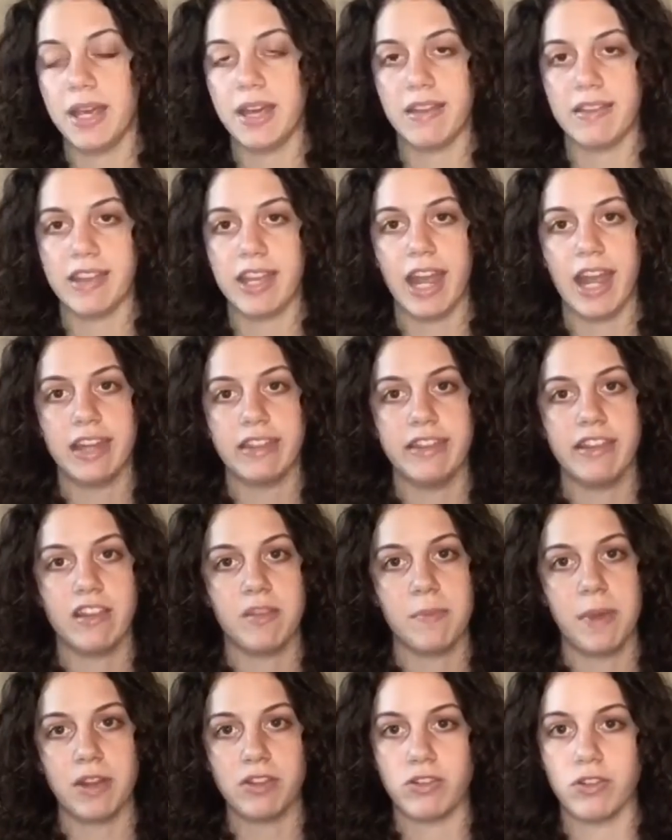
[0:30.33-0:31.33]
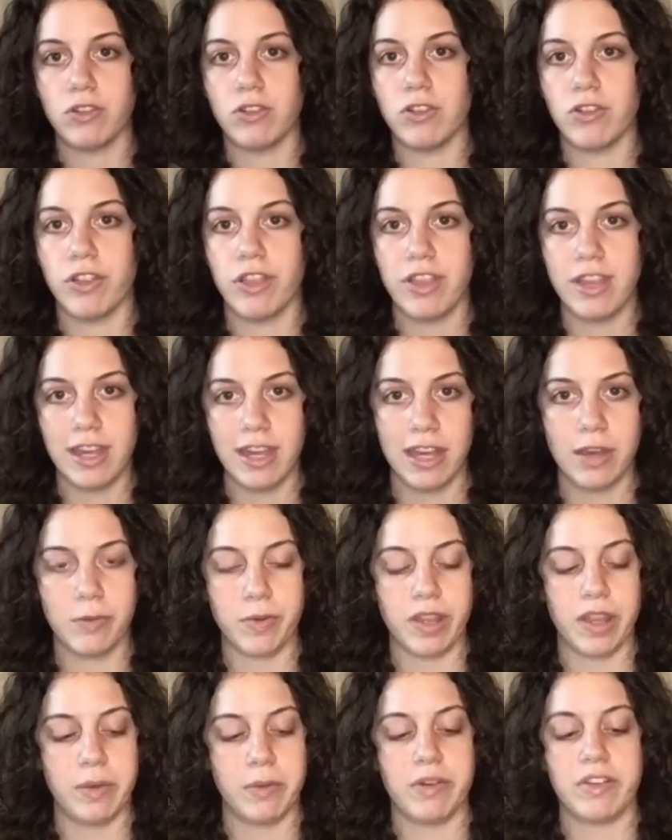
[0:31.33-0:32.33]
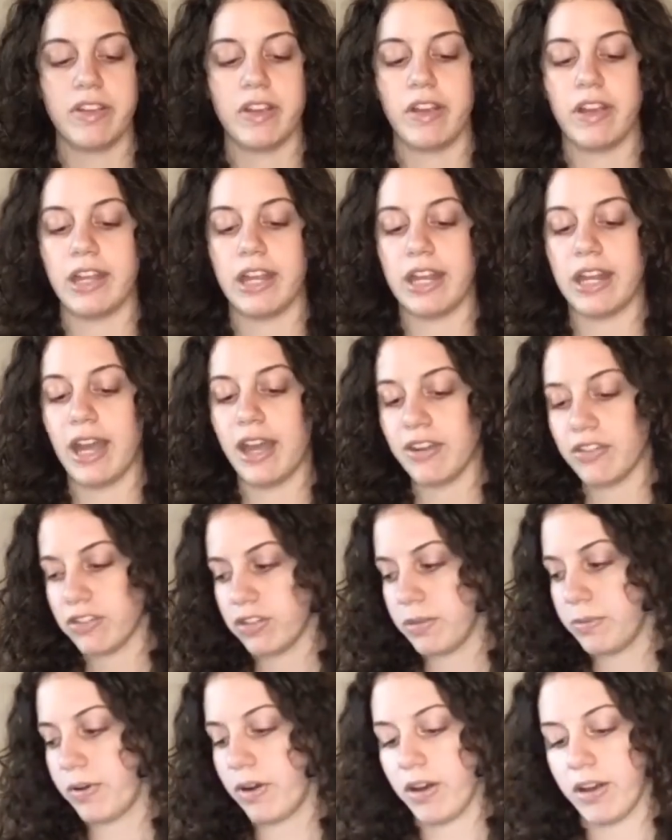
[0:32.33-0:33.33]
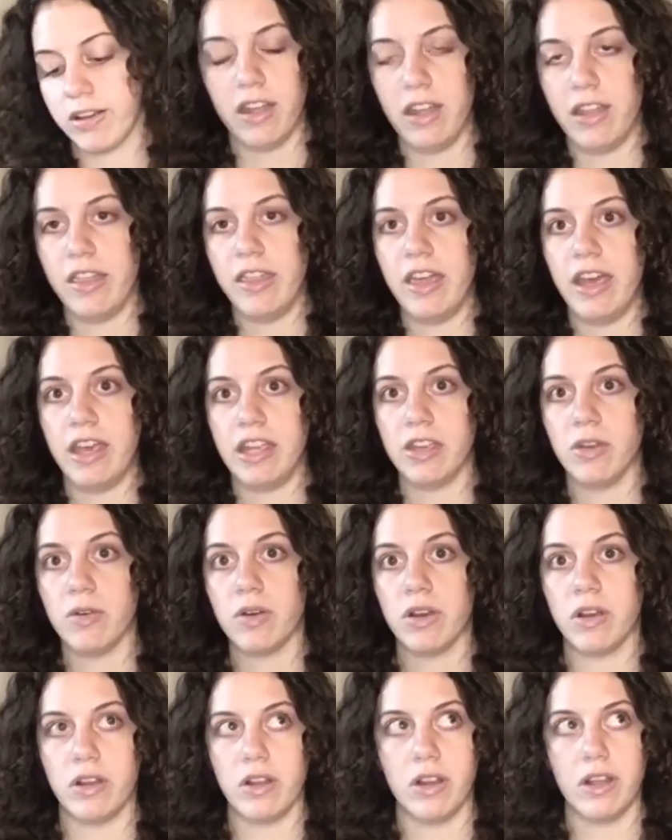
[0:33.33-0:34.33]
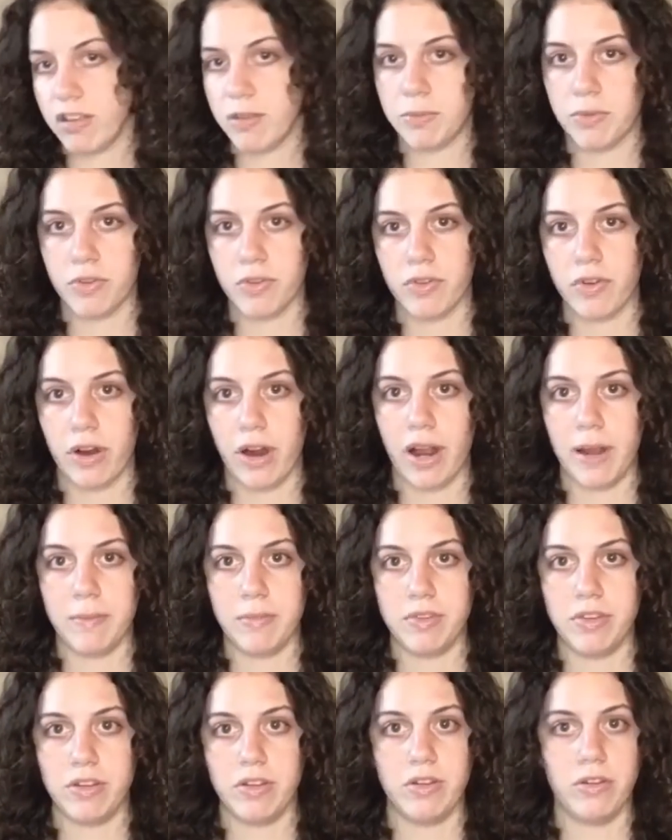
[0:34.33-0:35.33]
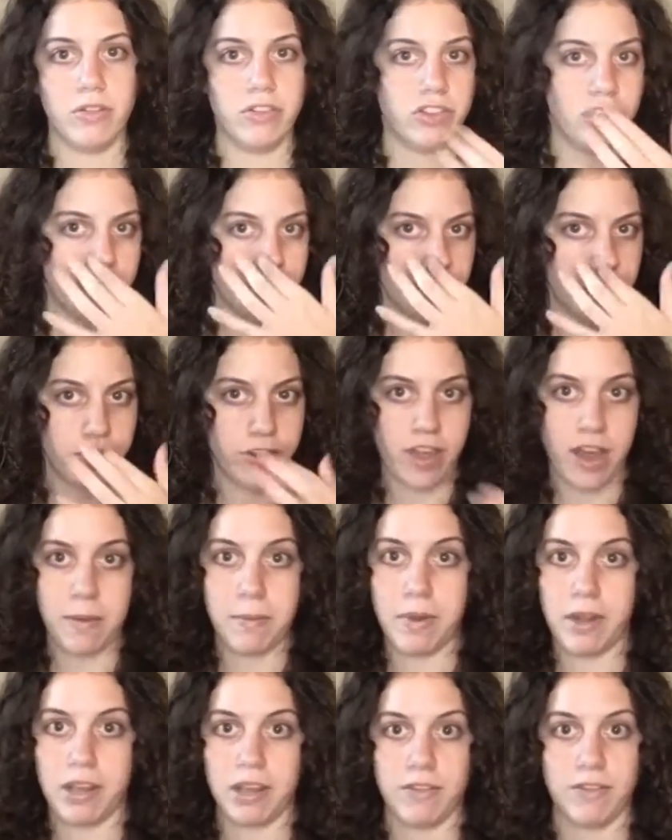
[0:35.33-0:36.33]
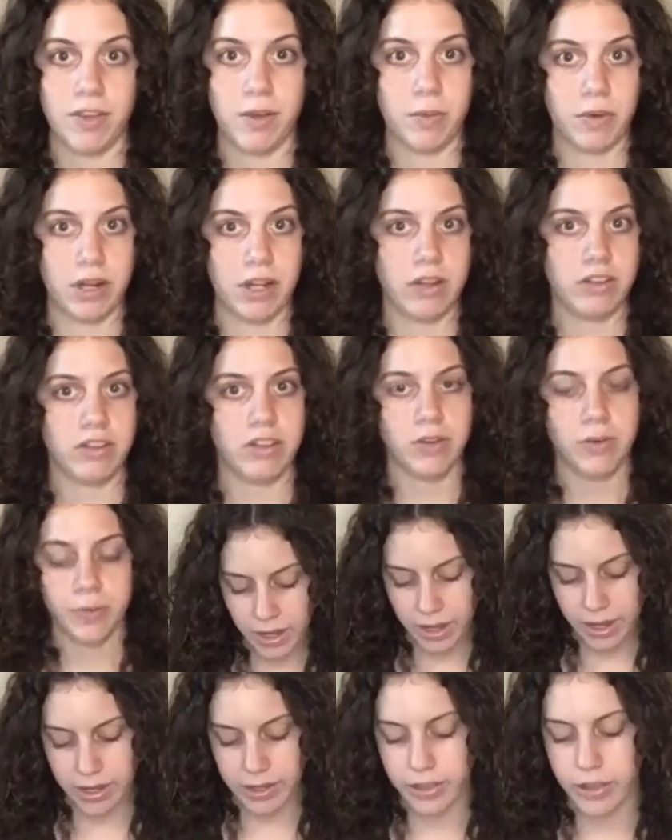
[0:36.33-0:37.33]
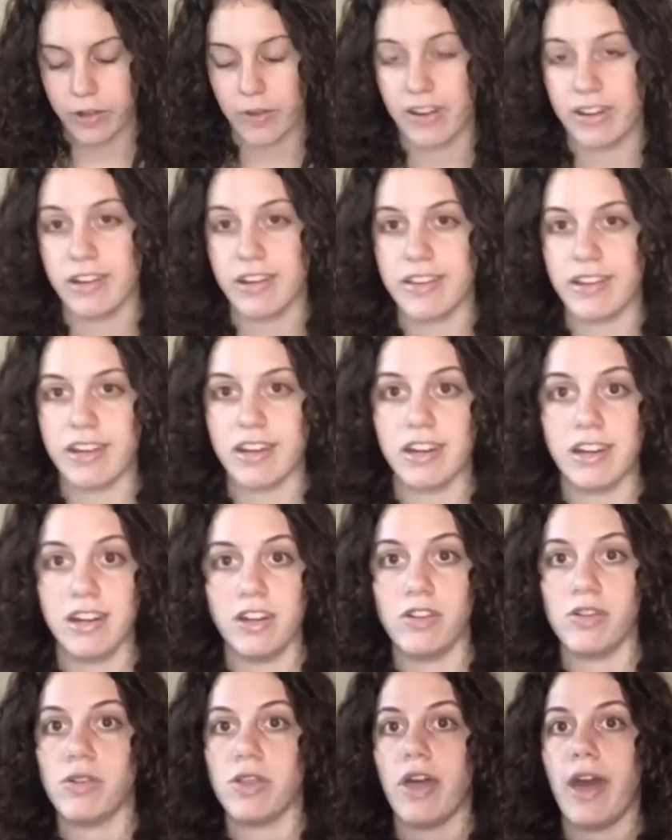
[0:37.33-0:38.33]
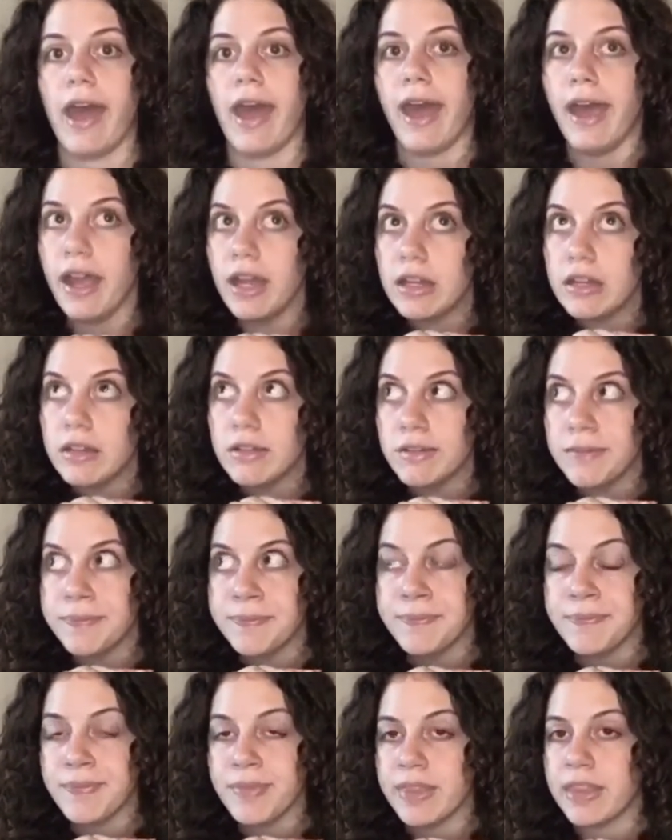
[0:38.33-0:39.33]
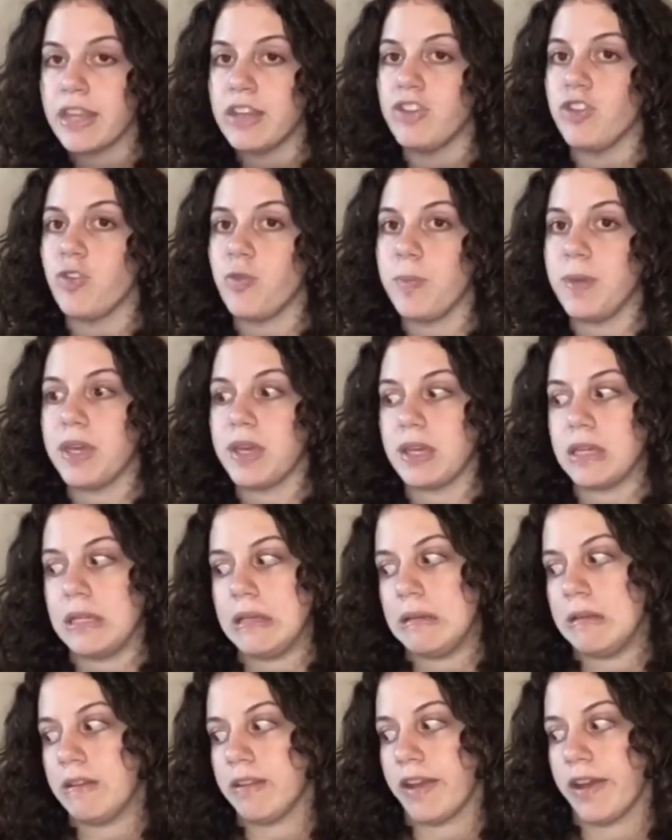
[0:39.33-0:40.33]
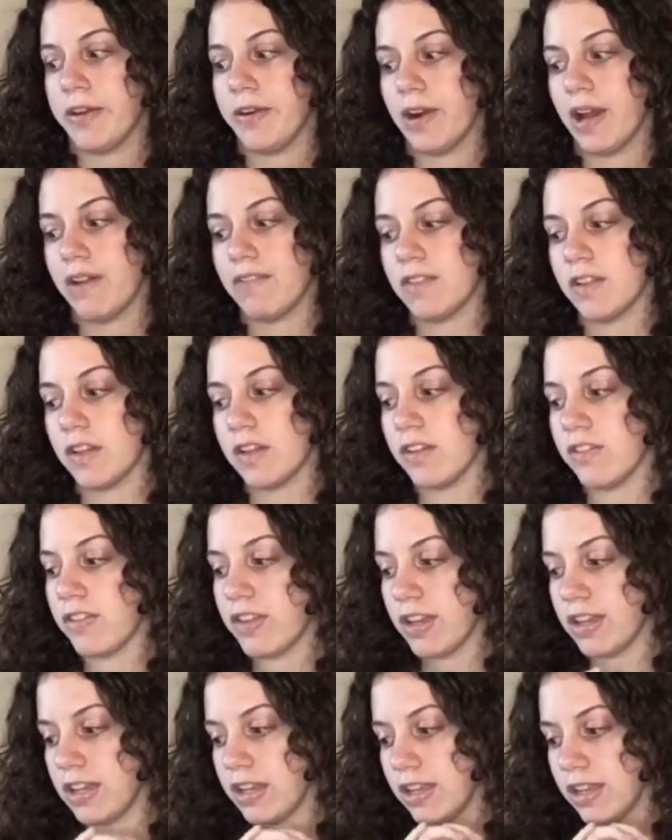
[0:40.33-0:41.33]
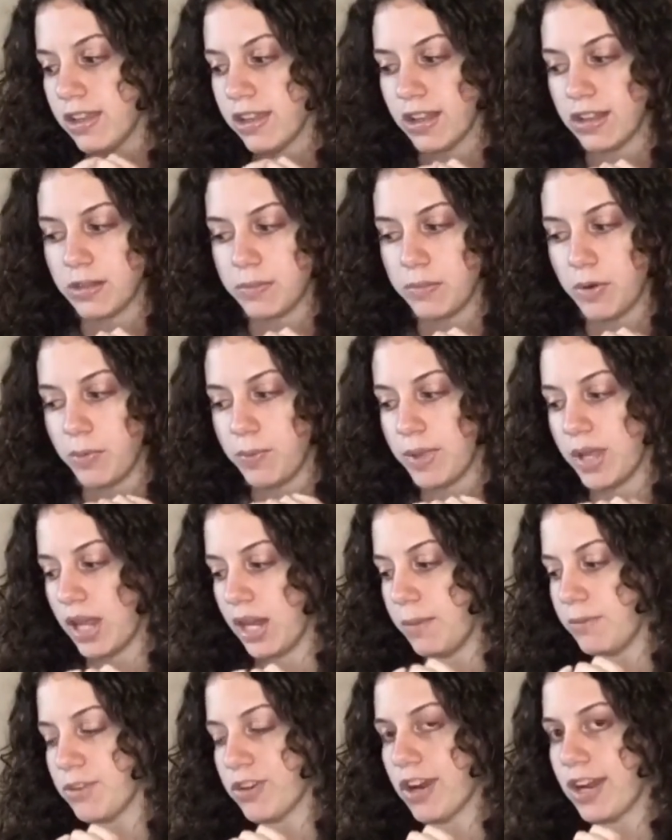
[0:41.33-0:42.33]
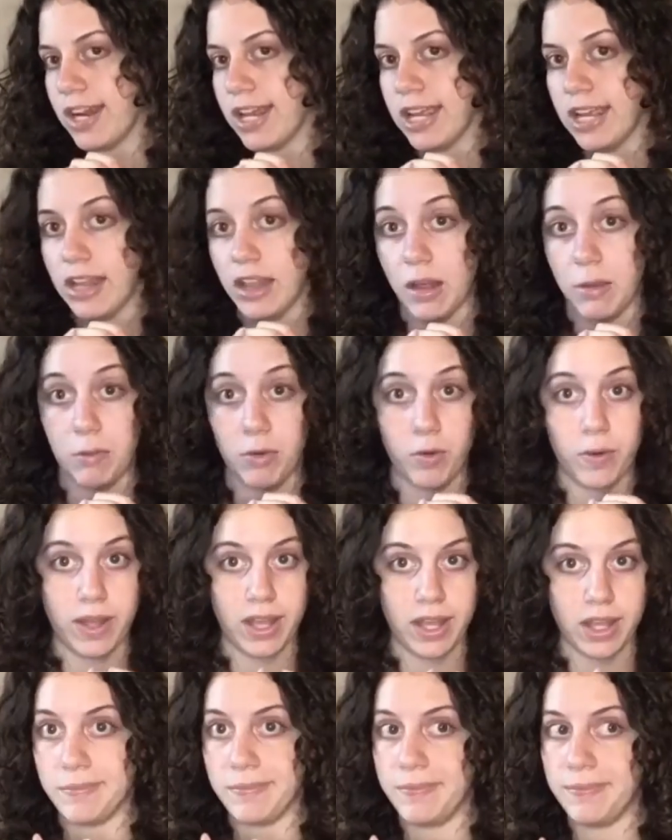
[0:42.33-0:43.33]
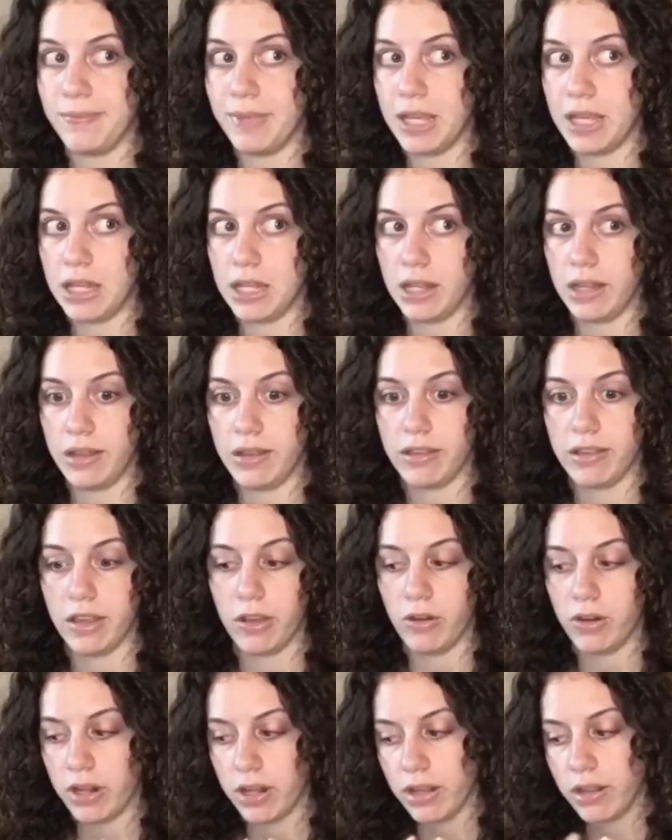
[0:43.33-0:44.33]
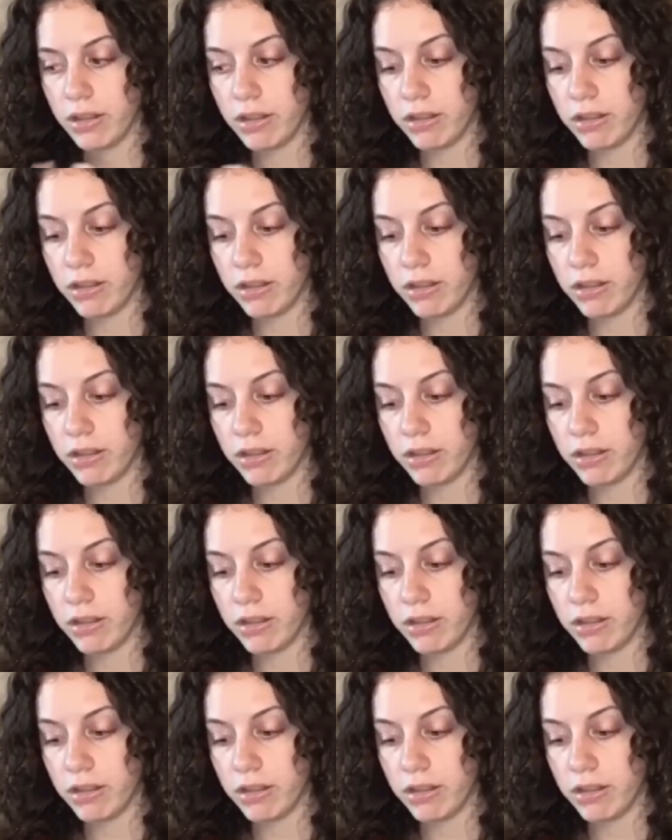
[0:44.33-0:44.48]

they had this special thing where they were selling an extra box that you could subscribe to just for that month if you wanted to. And so I decided to do that just because I don't have a lot of succulents at the moment and I'm trying to get some quick because cuteness.